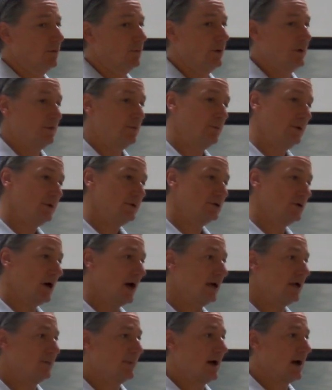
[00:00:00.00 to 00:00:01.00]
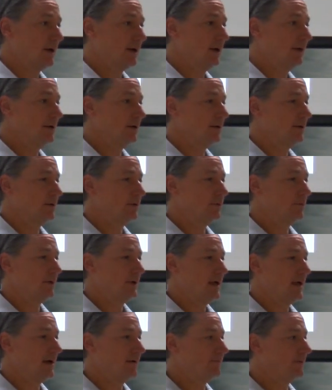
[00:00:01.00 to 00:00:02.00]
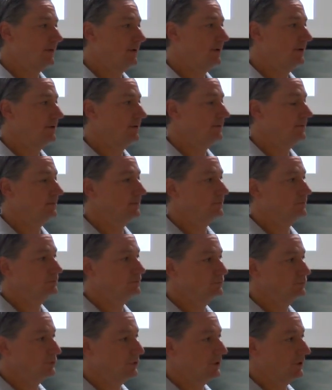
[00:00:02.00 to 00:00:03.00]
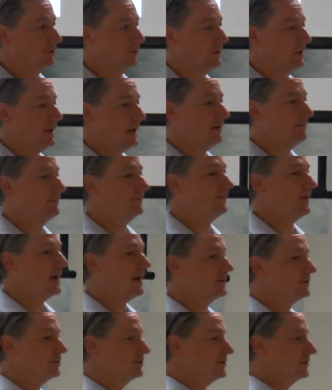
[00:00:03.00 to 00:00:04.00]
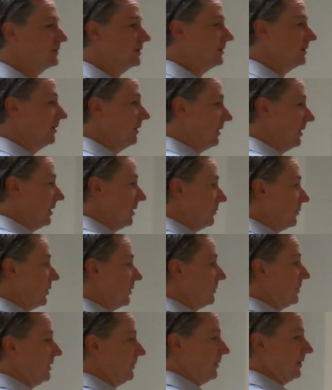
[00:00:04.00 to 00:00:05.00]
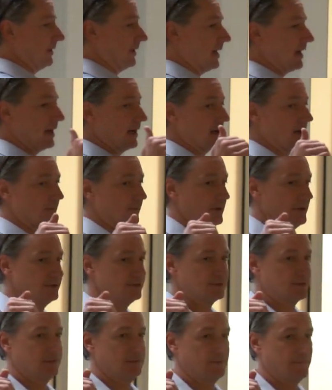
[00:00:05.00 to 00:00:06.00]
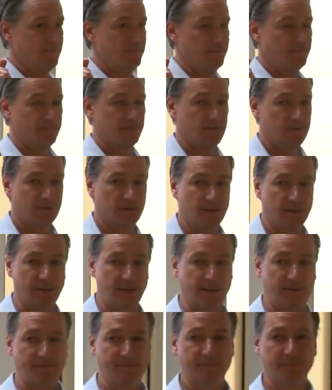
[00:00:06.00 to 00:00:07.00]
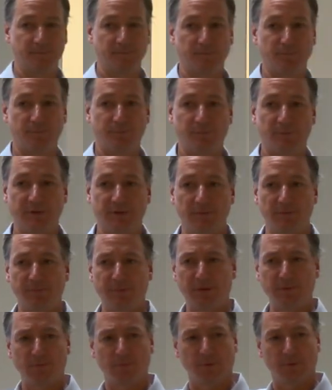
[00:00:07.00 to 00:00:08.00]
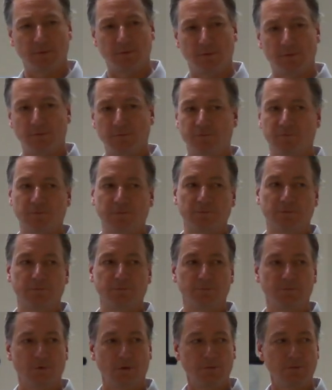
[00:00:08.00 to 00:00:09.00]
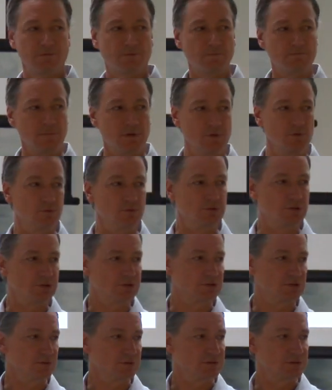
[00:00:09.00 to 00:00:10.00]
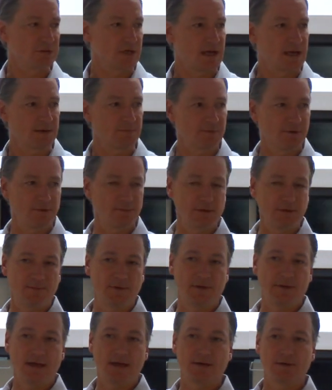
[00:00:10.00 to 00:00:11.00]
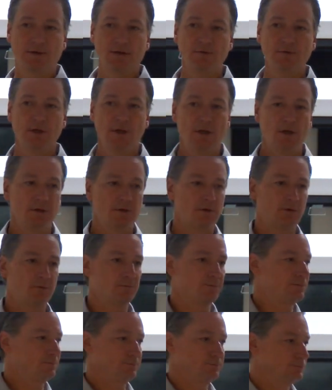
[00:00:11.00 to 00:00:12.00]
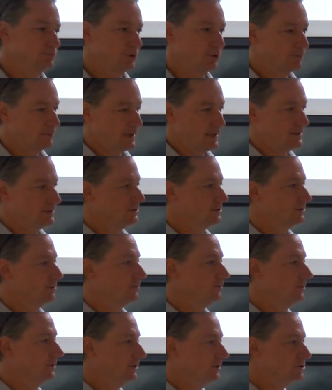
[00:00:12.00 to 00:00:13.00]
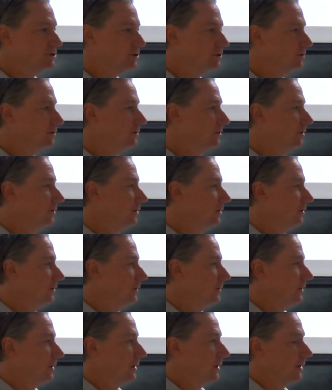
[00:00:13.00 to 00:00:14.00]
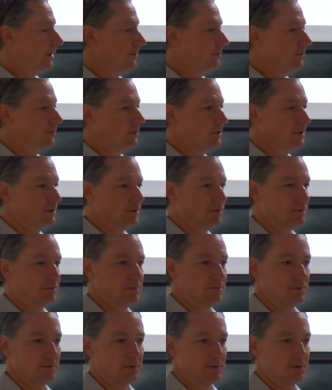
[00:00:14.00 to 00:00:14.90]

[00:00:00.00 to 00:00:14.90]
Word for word: we, we talk about it. We have, you know, we have factors that put people at higher risk. Um, but but there's, no one's immune to suicide. And what I mean by that, no, no, no race, no religion, um, you know,